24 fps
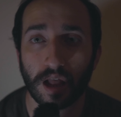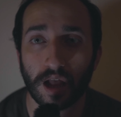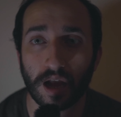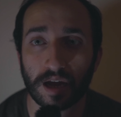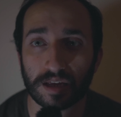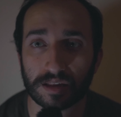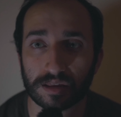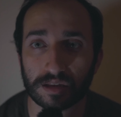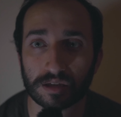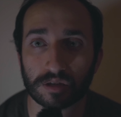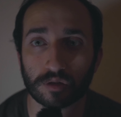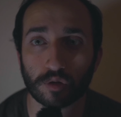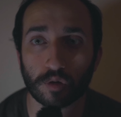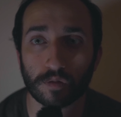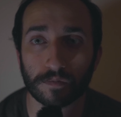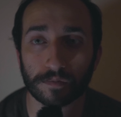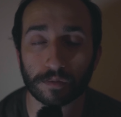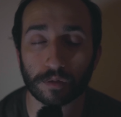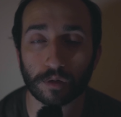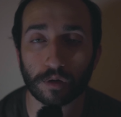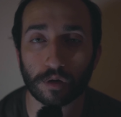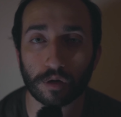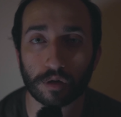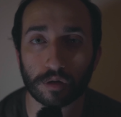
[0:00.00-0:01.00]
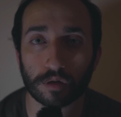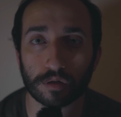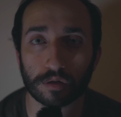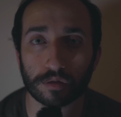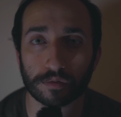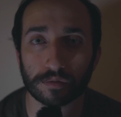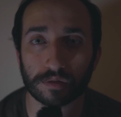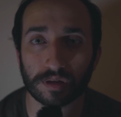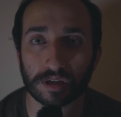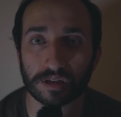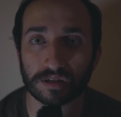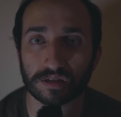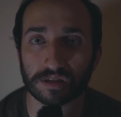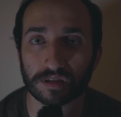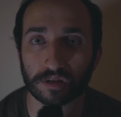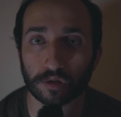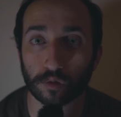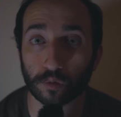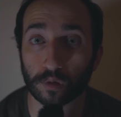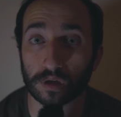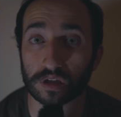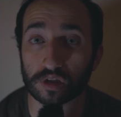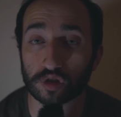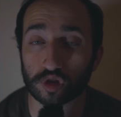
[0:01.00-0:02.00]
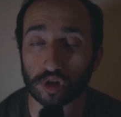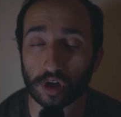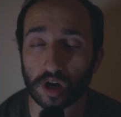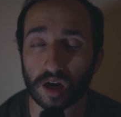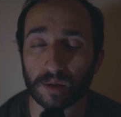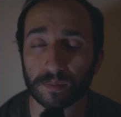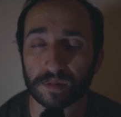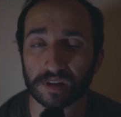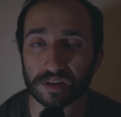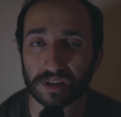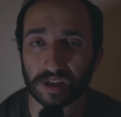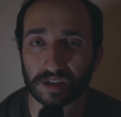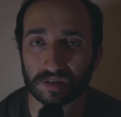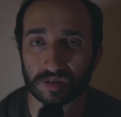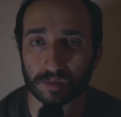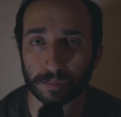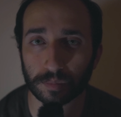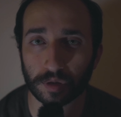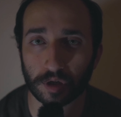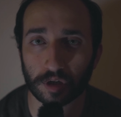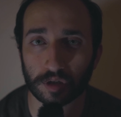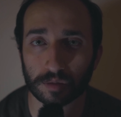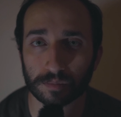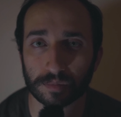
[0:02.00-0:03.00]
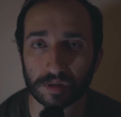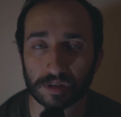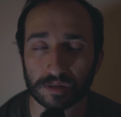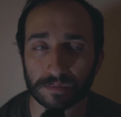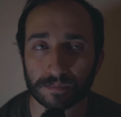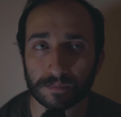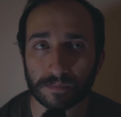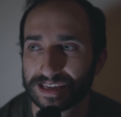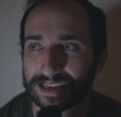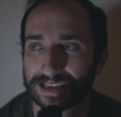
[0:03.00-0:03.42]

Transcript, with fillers: I think overall they did a great job in that department.